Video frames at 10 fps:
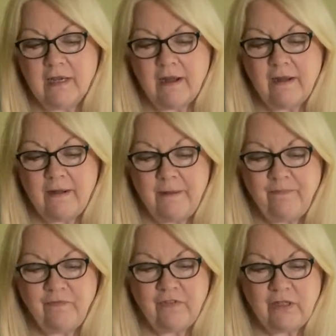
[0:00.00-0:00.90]

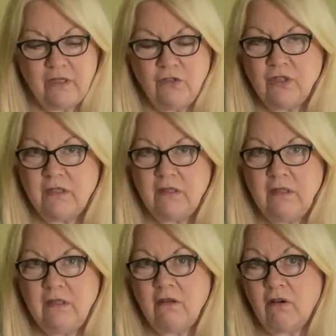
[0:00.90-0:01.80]
um, very interested
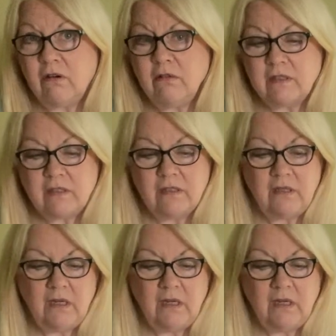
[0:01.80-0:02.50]
in the arts